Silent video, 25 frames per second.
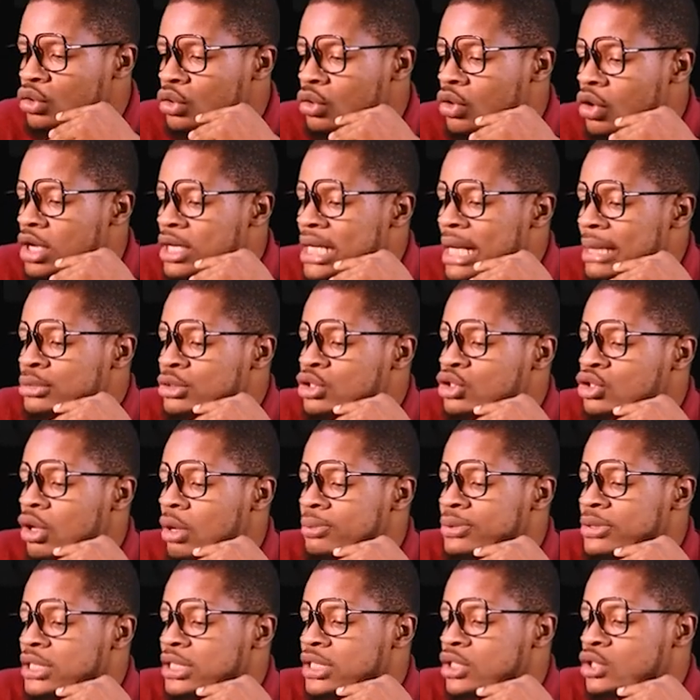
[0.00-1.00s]
you call them
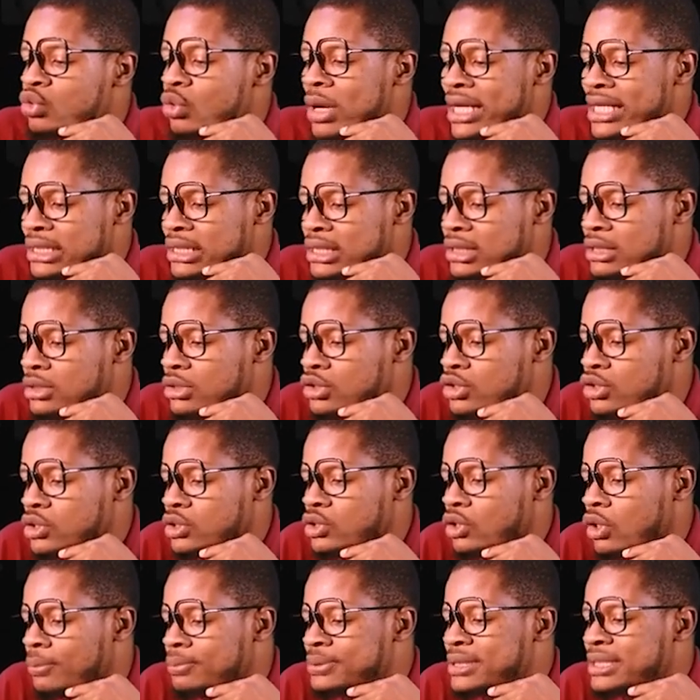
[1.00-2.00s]
substituents.
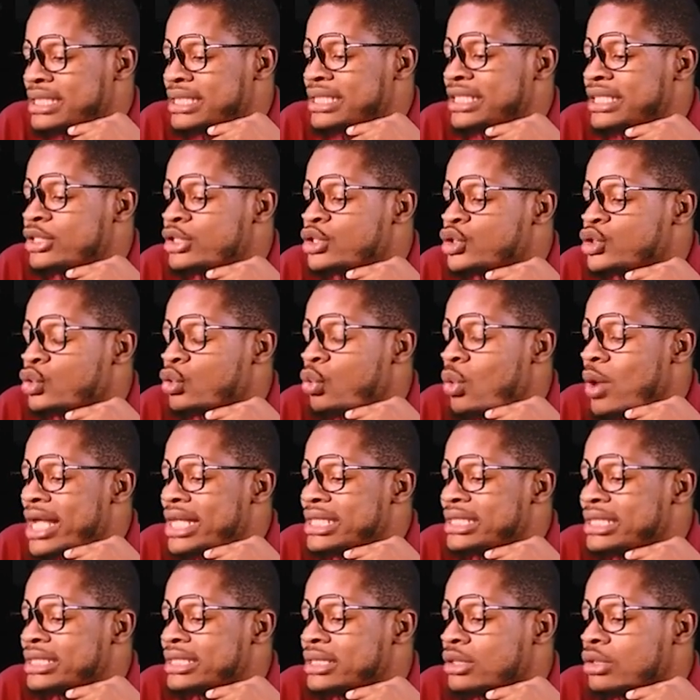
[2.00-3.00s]

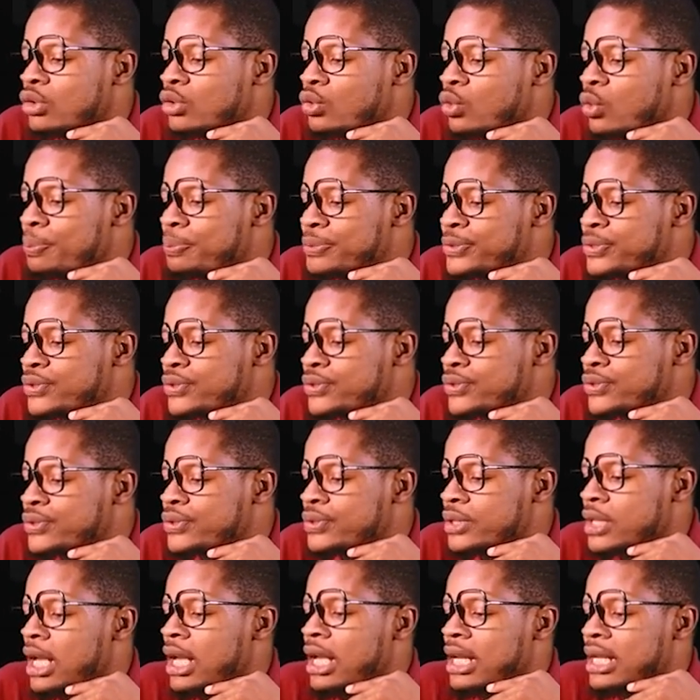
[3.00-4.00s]
Substituent
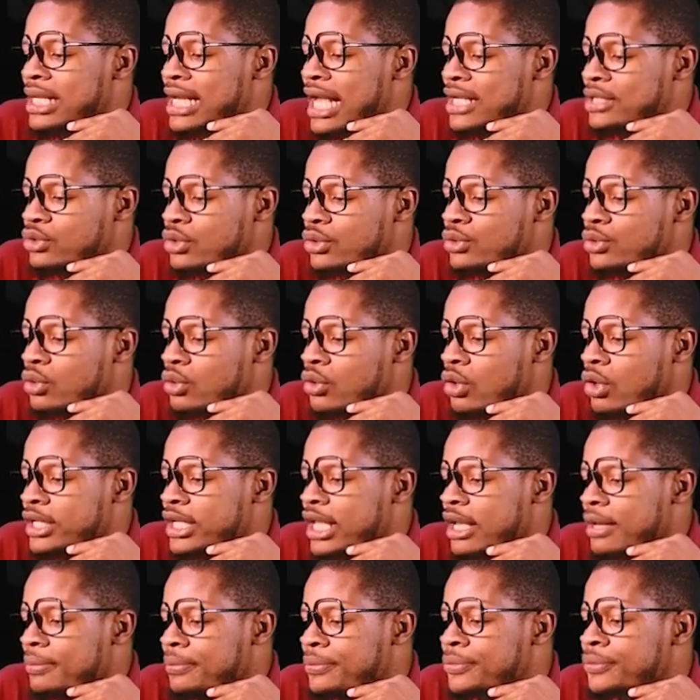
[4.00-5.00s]
groups. That's what you call
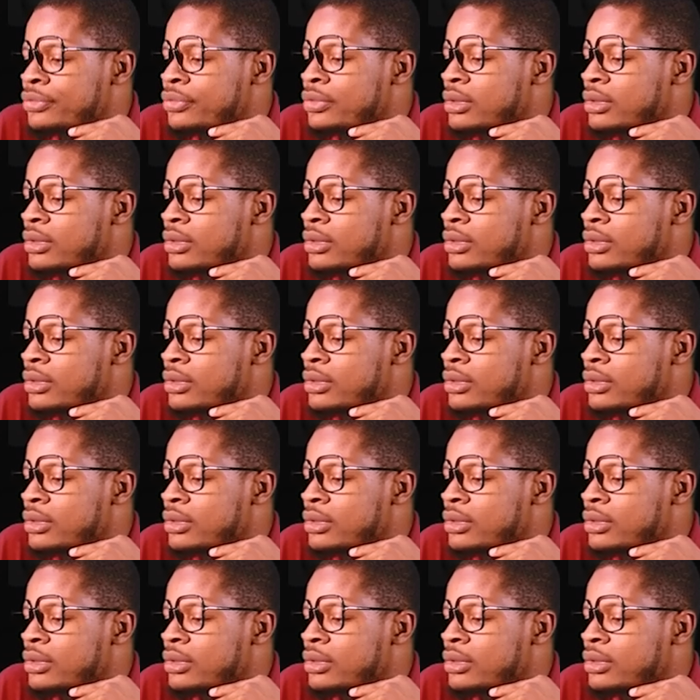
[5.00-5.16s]
them.